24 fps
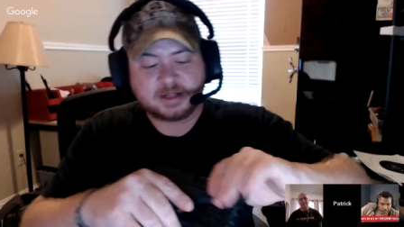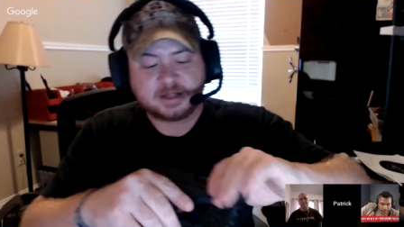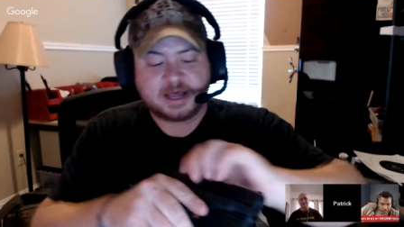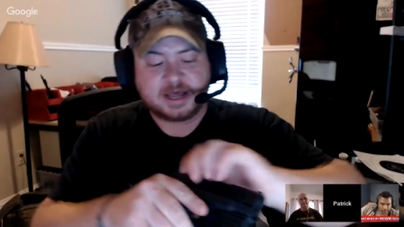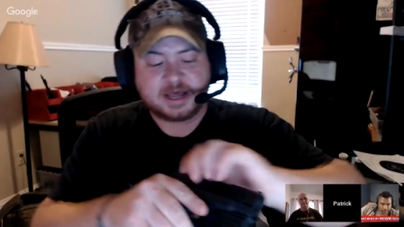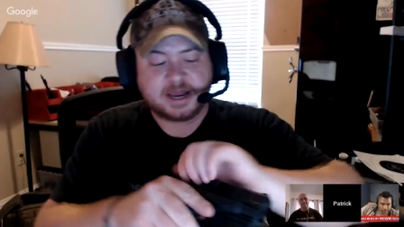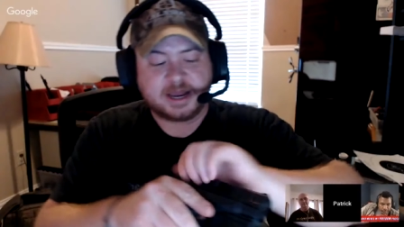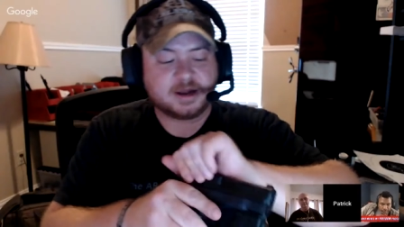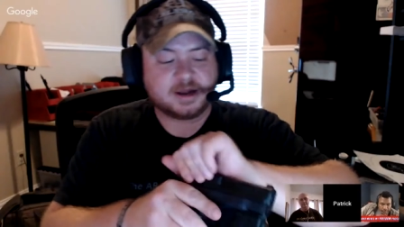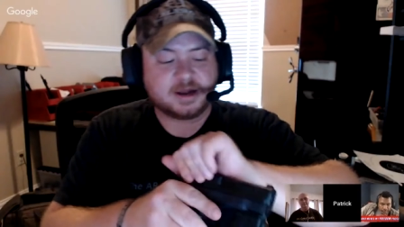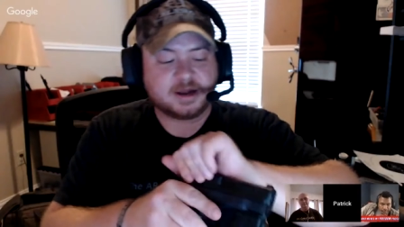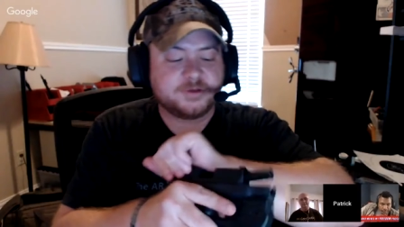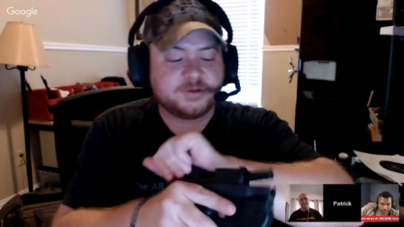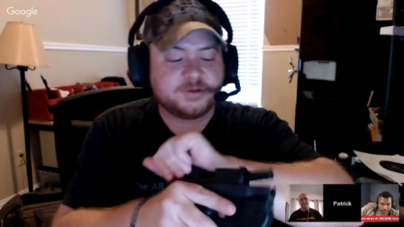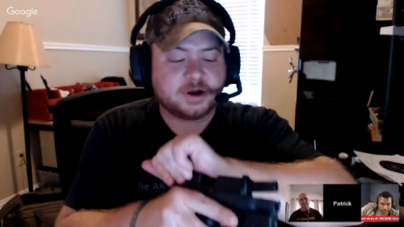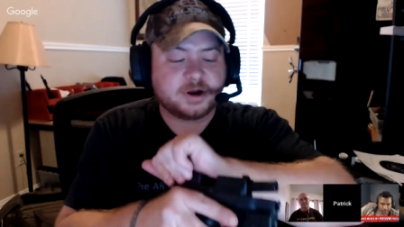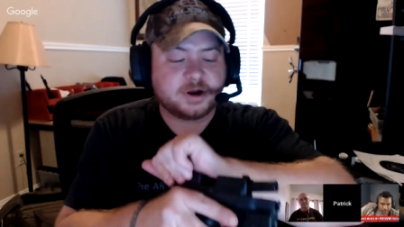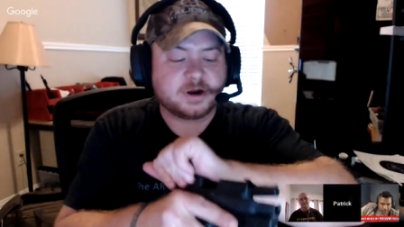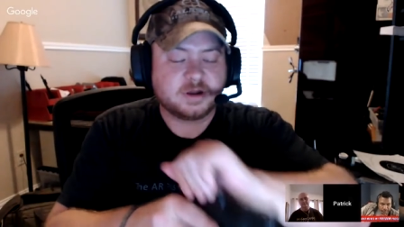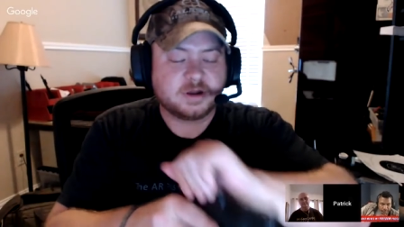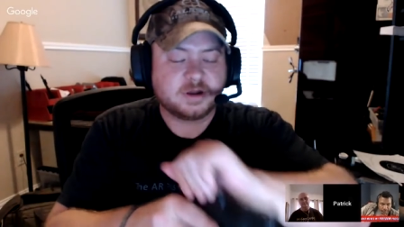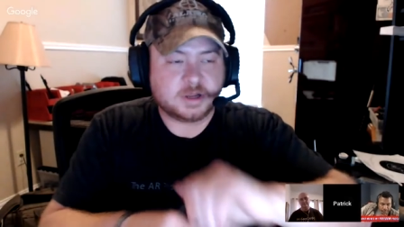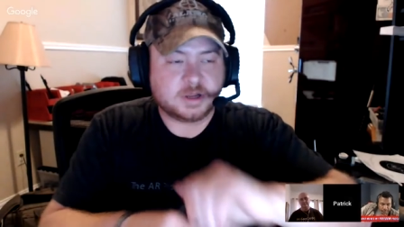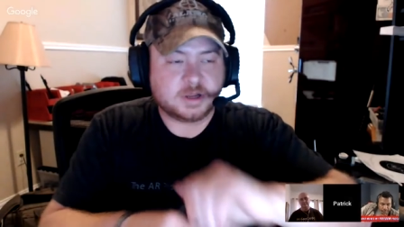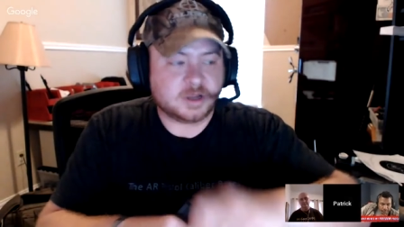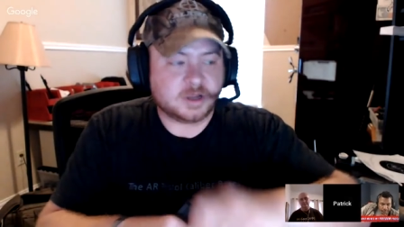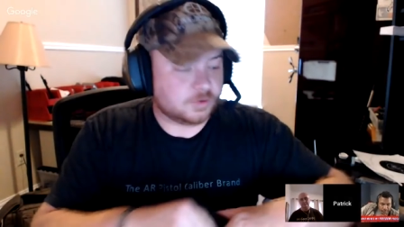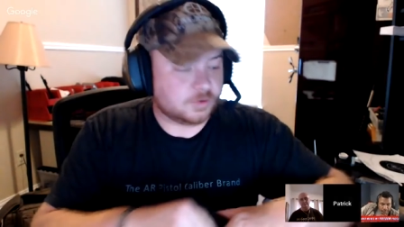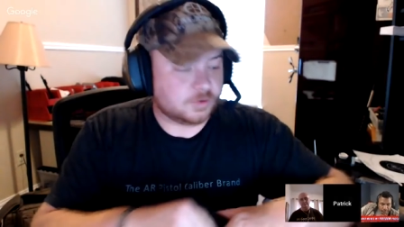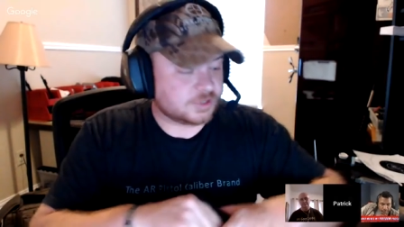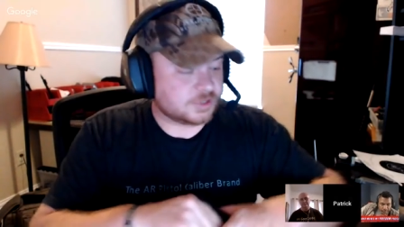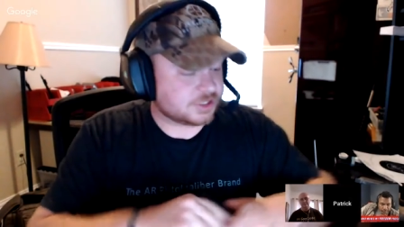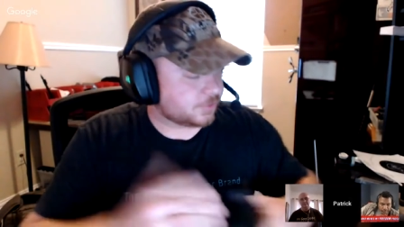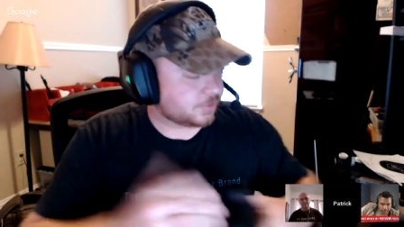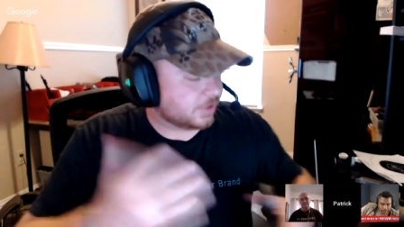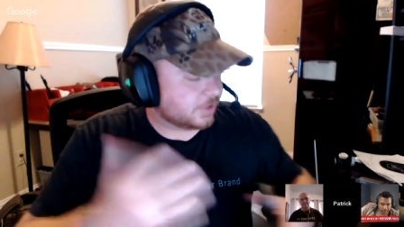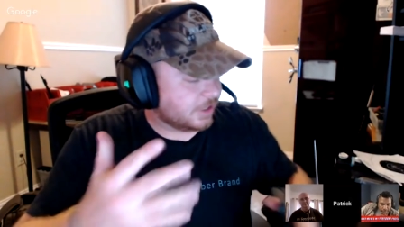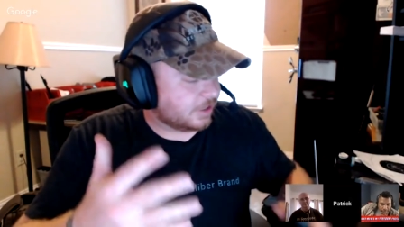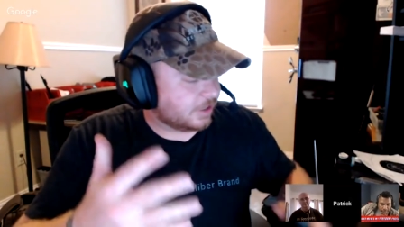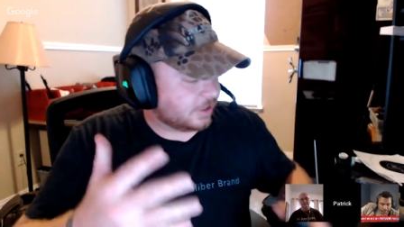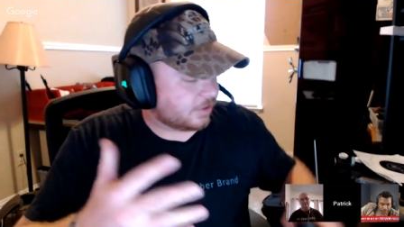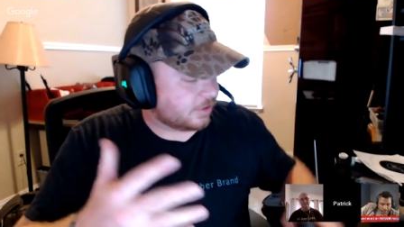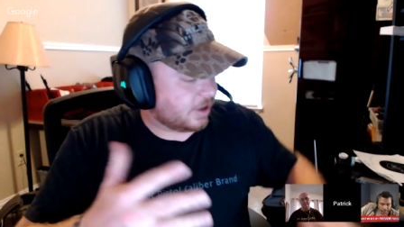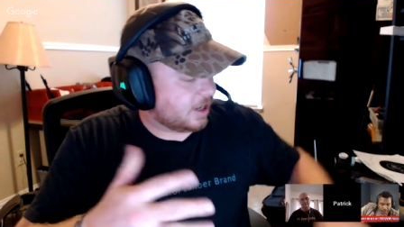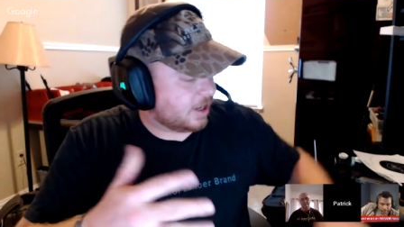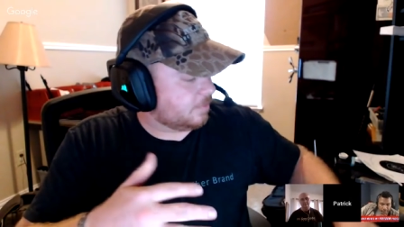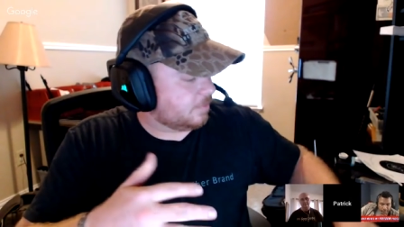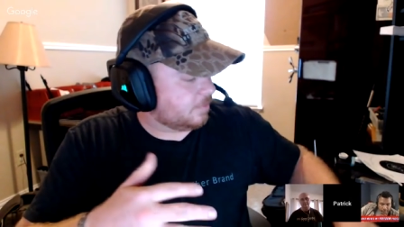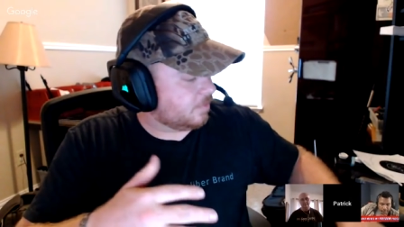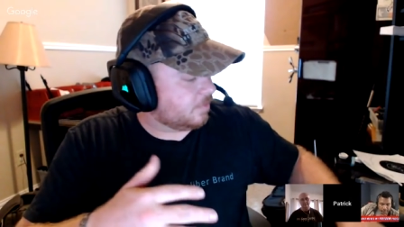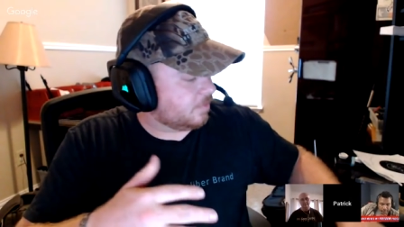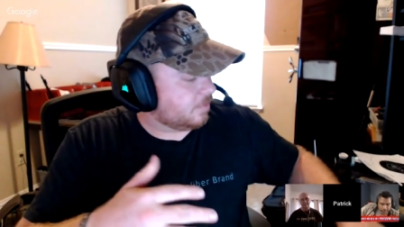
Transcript: light on there, which is really great.